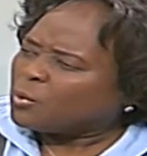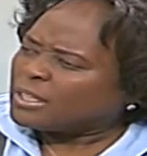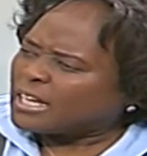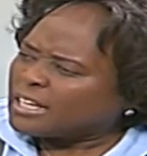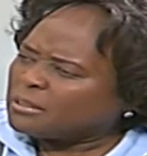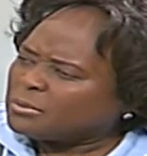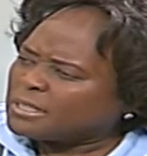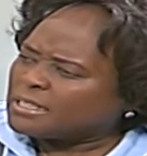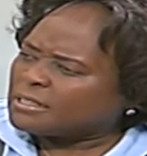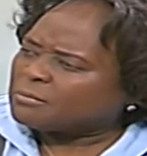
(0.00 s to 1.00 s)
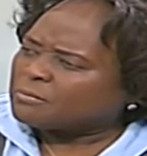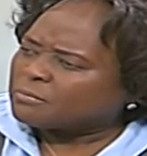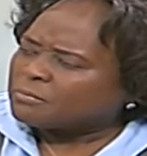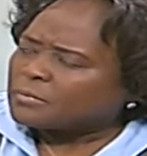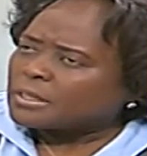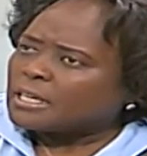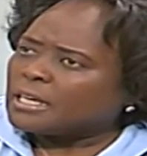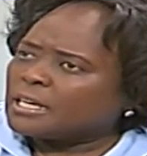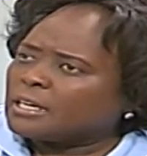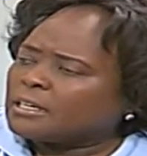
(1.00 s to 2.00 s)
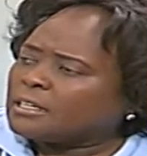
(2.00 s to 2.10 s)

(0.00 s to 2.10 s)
with IEBC uh,